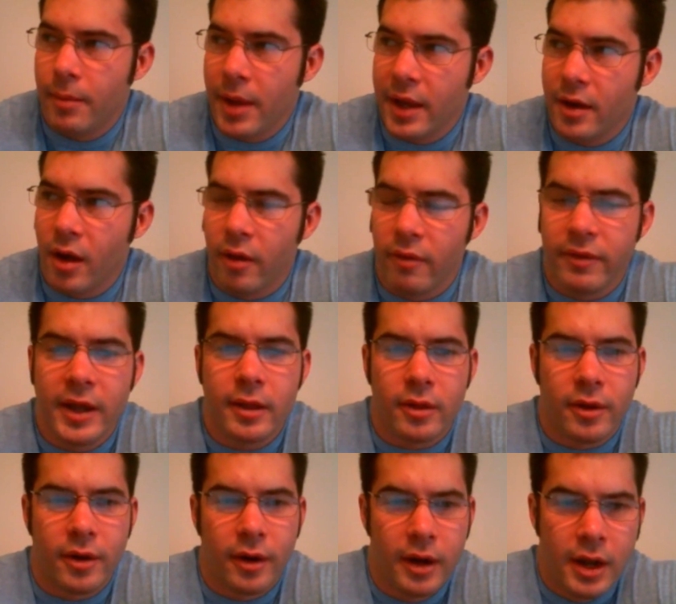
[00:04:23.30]
Adolf
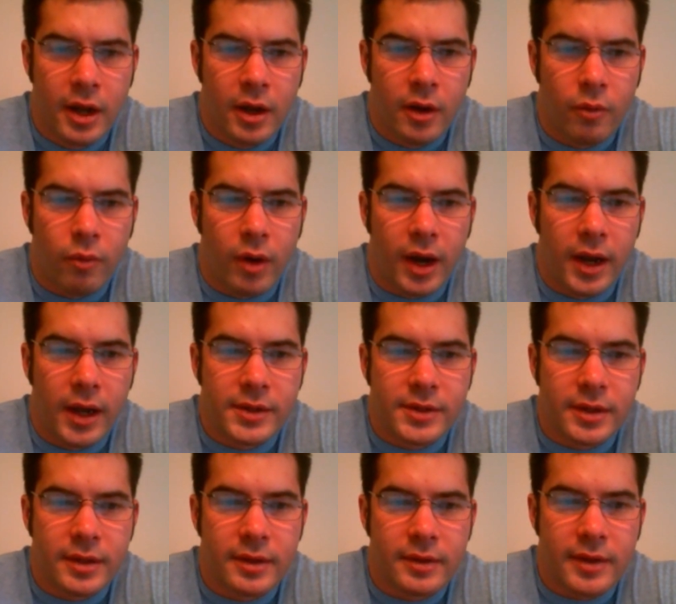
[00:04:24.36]
Hitler was